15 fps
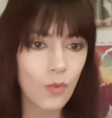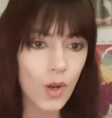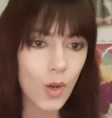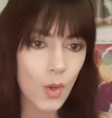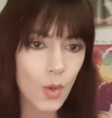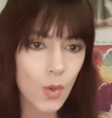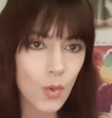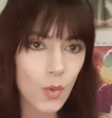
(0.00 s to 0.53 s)

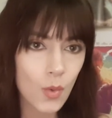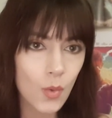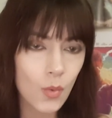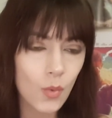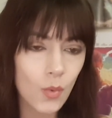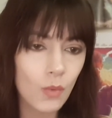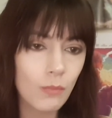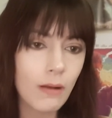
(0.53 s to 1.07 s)

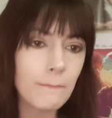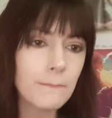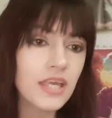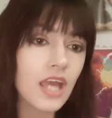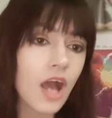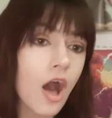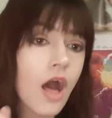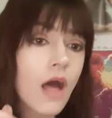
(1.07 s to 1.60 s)
Woohoo! But
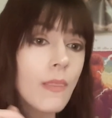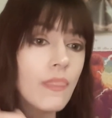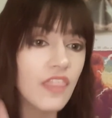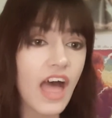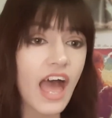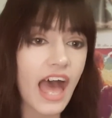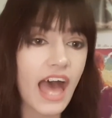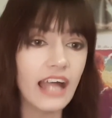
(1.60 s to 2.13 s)
beyond
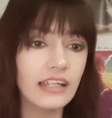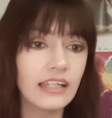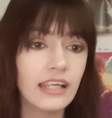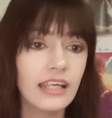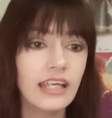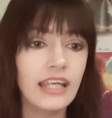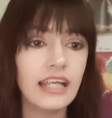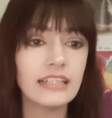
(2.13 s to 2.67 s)
that,
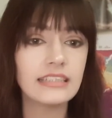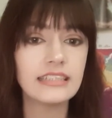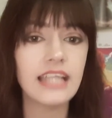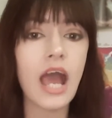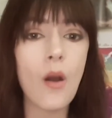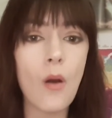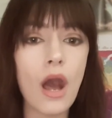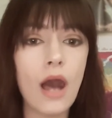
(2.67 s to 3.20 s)
it's
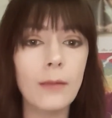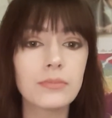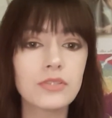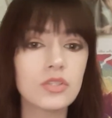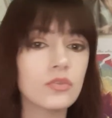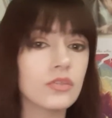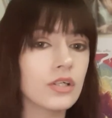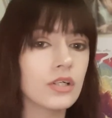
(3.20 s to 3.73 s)
now up
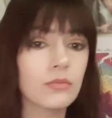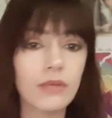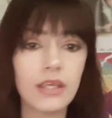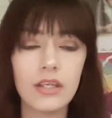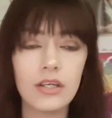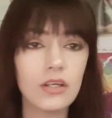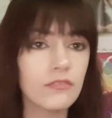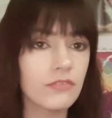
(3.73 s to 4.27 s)
to the
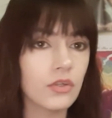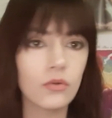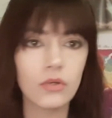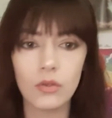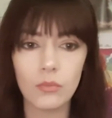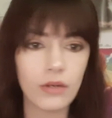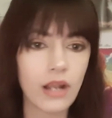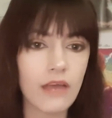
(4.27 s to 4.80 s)
reader,
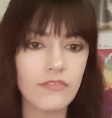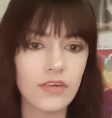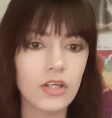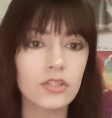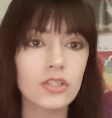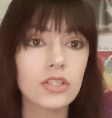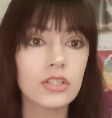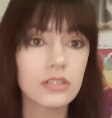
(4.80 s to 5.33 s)
viewer,
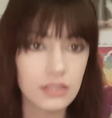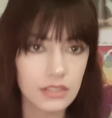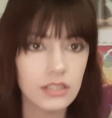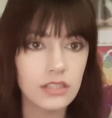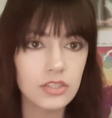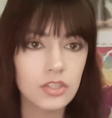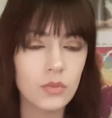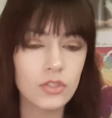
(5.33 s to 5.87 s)
whatever,
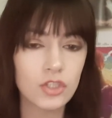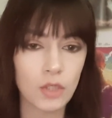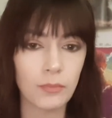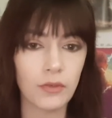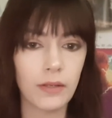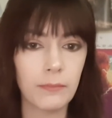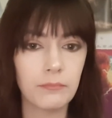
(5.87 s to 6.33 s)
to interpret.